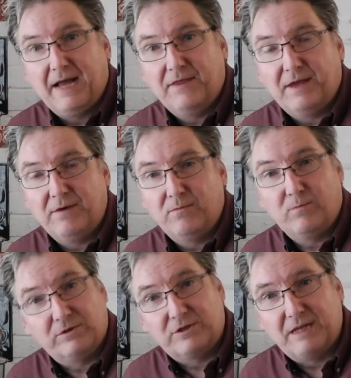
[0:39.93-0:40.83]
And then
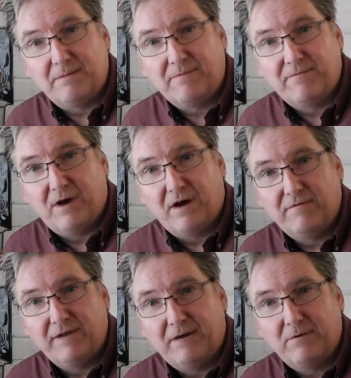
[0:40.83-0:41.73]
we'll steep them for
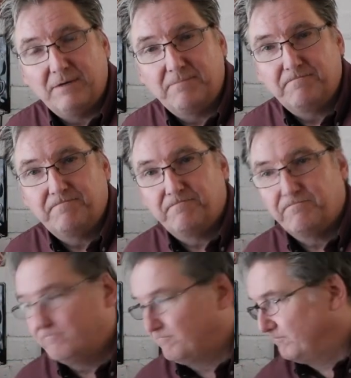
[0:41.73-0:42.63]
half an hour.
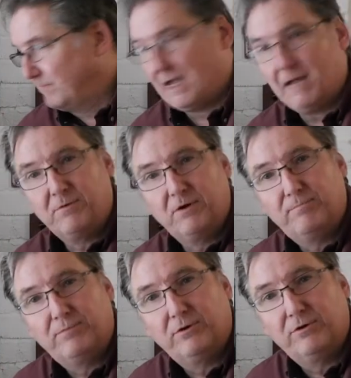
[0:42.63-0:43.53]
I'm going
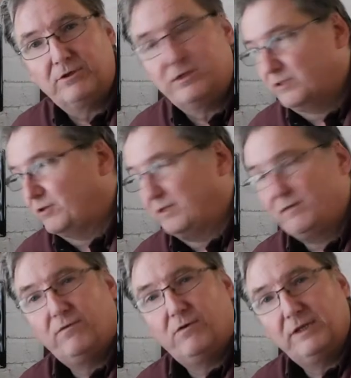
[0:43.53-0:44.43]
to put, so
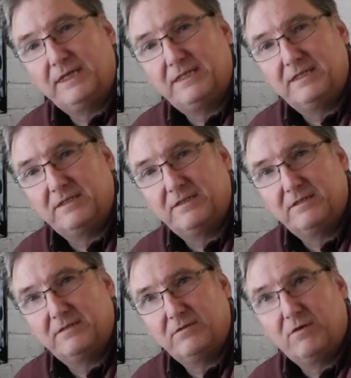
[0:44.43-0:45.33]
there's 5
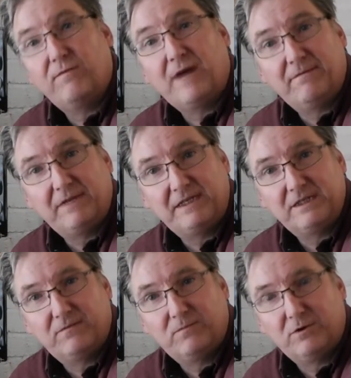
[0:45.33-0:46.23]
litres
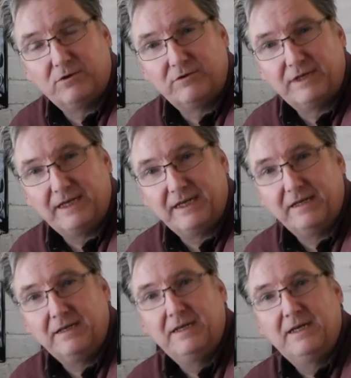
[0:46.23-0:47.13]
of water in
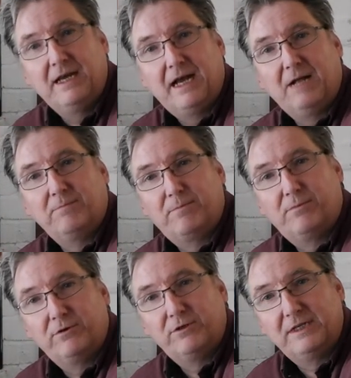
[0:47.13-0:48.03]
here. I'll be
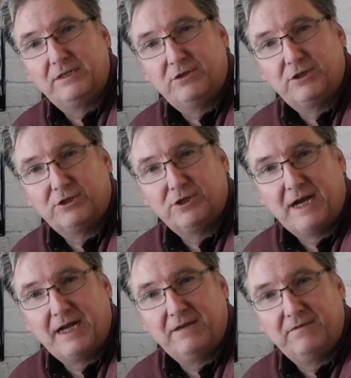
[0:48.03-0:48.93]
putting just
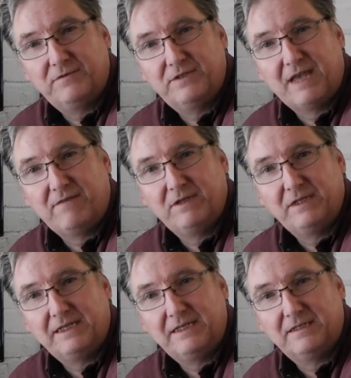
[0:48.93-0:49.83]
shy of
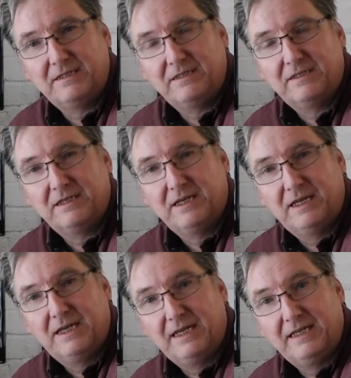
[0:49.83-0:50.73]
7 litres
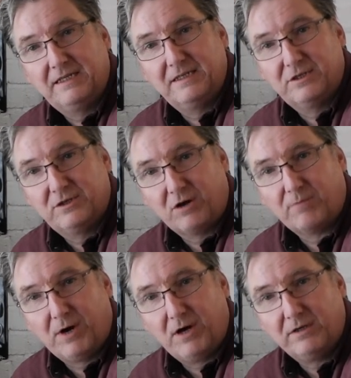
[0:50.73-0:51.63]
into the stock
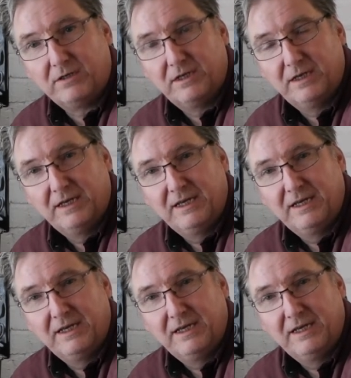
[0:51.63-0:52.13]
pot.